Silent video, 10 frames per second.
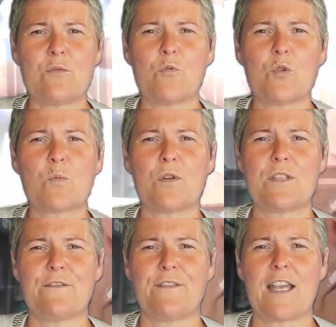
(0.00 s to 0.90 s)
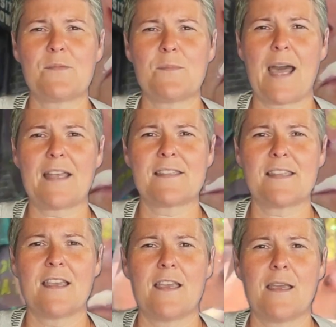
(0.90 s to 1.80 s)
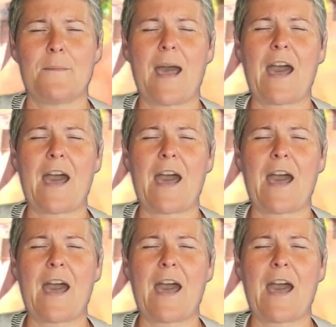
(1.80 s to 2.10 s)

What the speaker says: you most want to fast pass, but